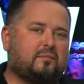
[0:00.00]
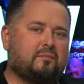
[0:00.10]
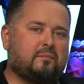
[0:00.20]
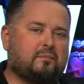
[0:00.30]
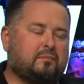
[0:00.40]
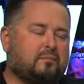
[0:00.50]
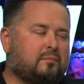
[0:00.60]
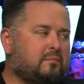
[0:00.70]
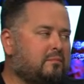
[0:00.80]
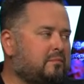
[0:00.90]

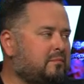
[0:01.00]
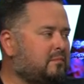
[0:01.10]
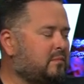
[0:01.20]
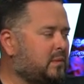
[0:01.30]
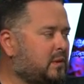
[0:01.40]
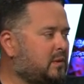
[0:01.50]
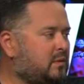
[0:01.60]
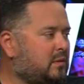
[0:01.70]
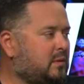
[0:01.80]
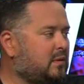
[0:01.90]

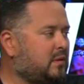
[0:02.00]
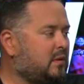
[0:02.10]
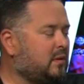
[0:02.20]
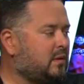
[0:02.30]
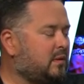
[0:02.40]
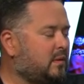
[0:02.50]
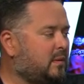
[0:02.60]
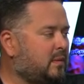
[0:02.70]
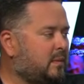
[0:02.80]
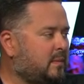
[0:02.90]

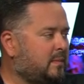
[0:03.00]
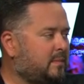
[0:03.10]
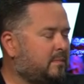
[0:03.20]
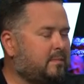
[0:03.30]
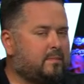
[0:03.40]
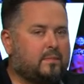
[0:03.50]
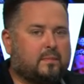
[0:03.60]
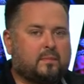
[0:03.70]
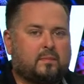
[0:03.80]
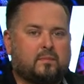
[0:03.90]

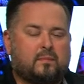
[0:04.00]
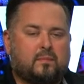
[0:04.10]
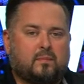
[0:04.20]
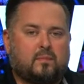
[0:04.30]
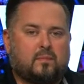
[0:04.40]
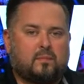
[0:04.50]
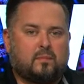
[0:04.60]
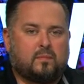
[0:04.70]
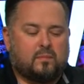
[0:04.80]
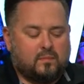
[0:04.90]

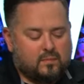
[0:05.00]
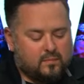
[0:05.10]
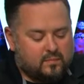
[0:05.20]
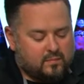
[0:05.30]
(silent)